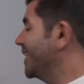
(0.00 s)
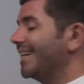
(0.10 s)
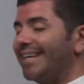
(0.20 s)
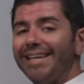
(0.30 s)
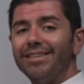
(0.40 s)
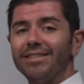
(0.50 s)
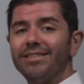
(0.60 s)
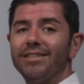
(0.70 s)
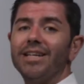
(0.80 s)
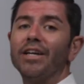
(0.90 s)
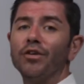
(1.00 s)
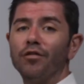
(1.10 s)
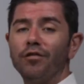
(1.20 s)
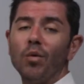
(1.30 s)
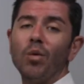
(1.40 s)
Here listed are your
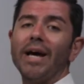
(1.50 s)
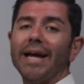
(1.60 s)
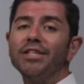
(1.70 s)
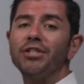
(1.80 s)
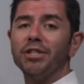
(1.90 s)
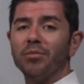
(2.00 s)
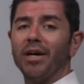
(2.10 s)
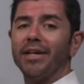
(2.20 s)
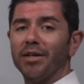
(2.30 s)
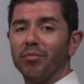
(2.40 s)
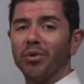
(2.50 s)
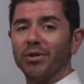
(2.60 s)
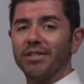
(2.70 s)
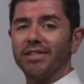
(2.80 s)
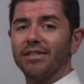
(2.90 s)
4 HDMI
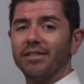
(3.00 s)
inputs.